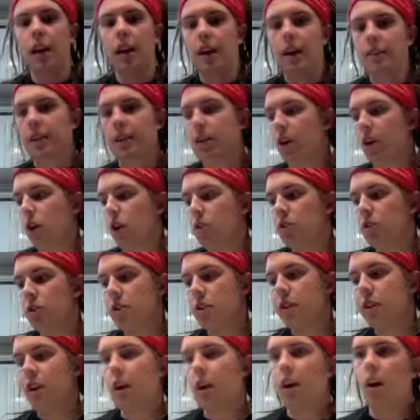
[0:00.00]
It's like Call of
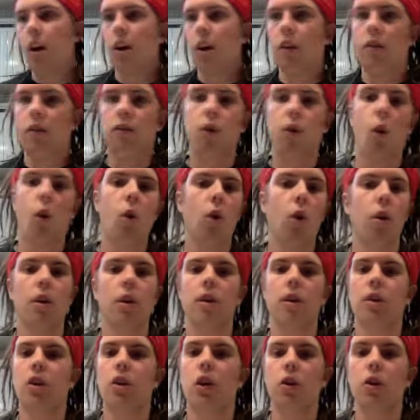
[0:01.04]
Duty. Call
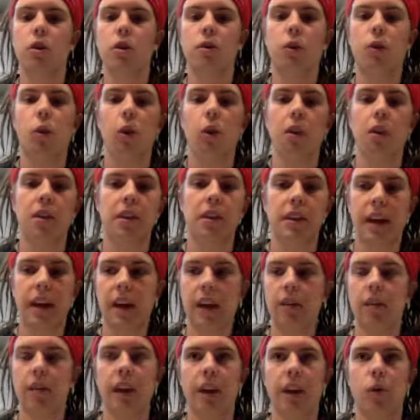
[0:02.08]
of Duty 4
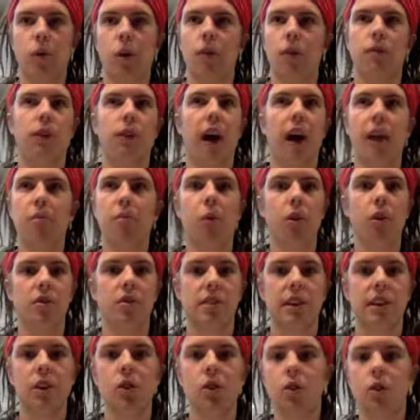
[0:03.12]
gave you like, what, 5 points
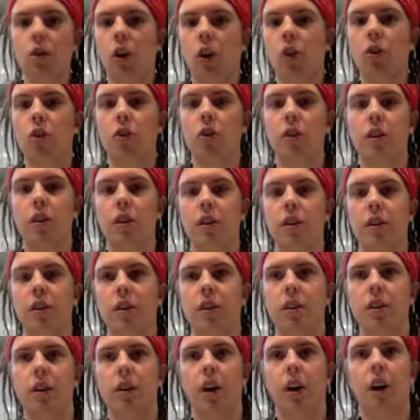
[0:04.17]
a kill? Call of Duty
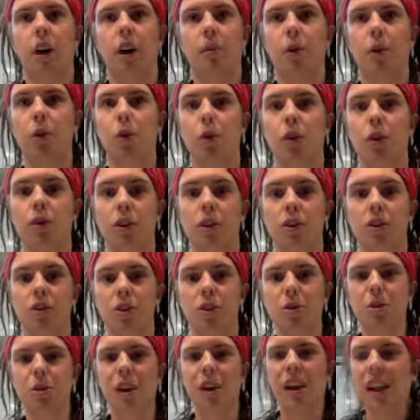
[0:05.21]
Modern Warfare
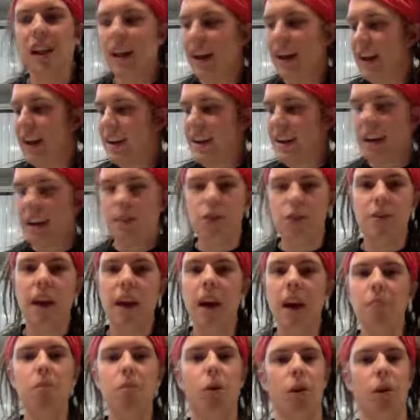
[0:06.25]
2 gave you
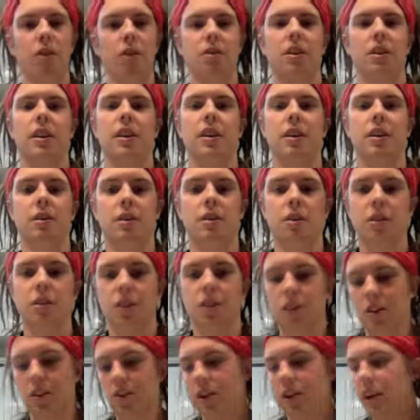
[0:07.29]
10 points a kill,
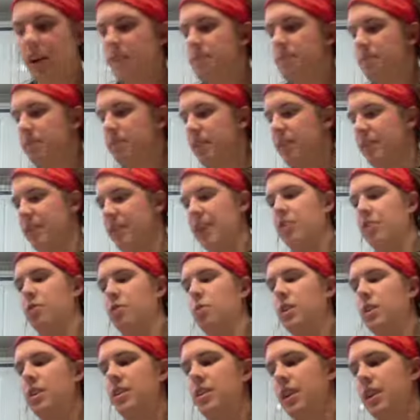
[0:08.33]
right? That's just
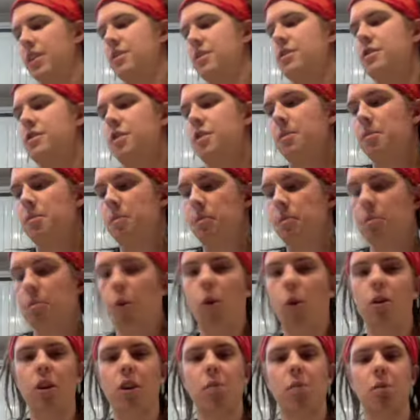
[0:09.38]
what it does. The
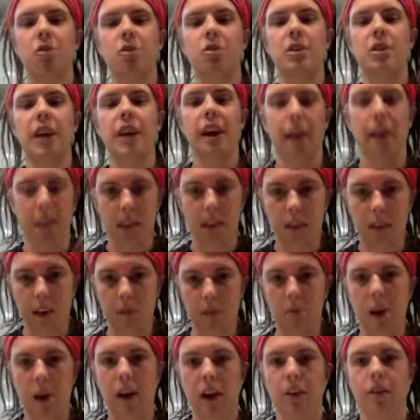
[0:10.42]
more numbers you get, the
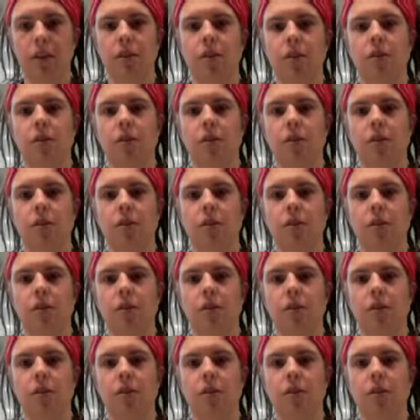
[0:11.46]
better.